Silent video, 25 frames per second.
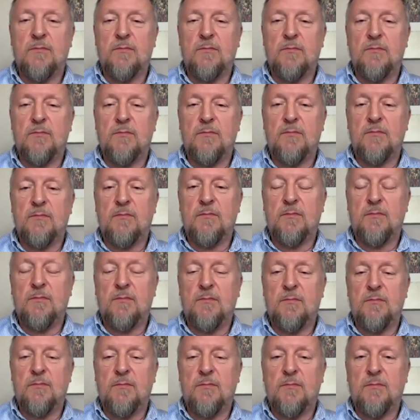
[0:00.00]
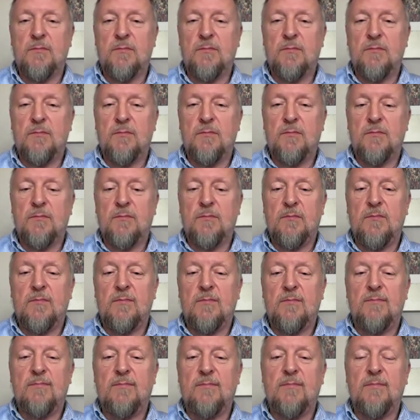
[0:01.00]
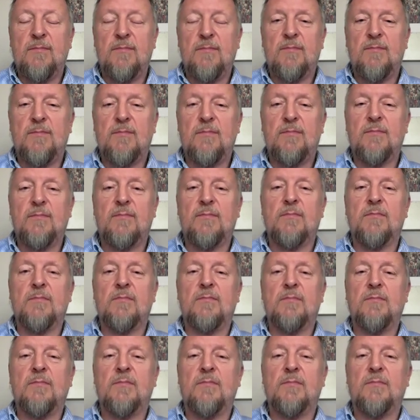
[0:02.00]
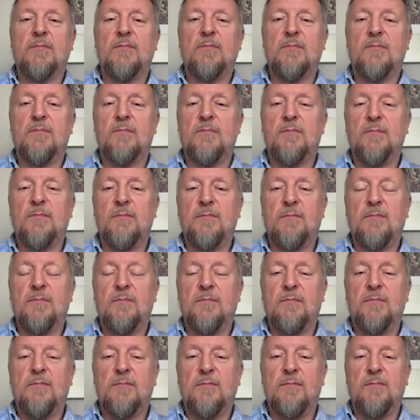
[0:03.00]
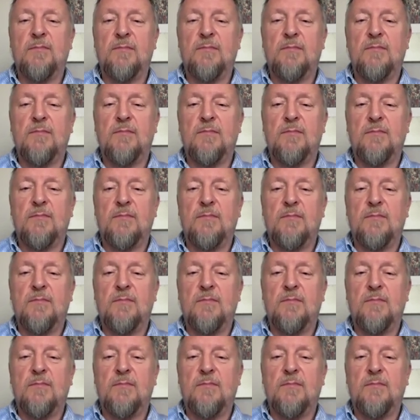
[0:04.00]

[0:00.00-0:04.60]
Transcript: [no speech]